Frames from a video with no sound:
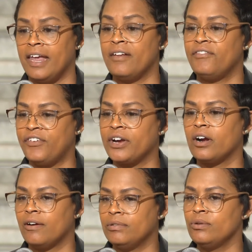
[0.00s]
in fear
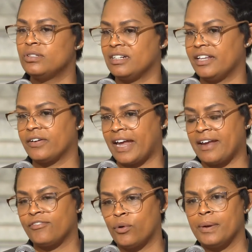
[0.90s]
of losing their
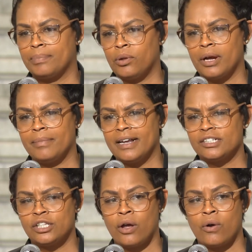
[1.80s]
gainful employment.
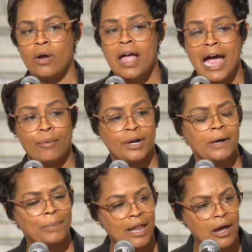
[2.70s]
So I want to
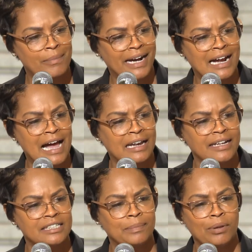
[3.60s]
applaud my
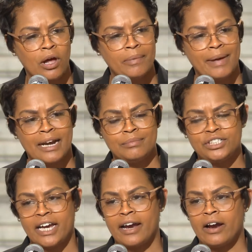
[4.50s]
colleagues, applaud Madam
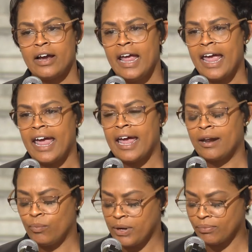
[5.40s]
Chair,
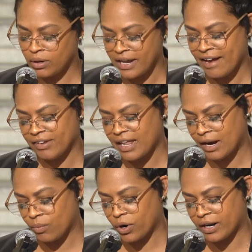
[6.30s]
and we really have a lot
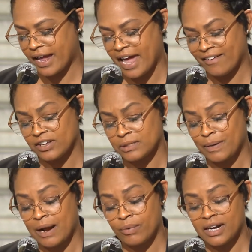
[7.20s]
of work ahead of us.
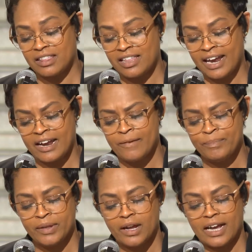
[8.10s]
But I want to thank,
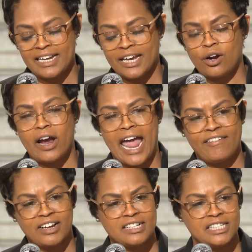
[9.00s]
again, our
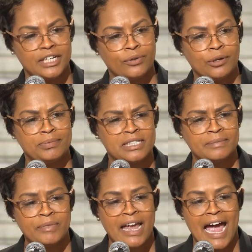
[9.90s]
advocacy groups.
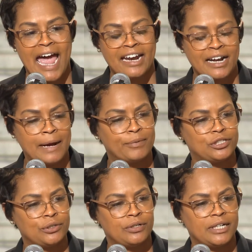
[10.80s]
I had an
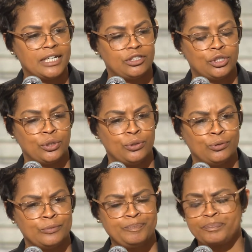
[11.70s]
opportunity
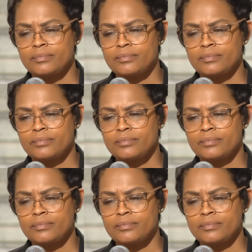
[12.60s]
to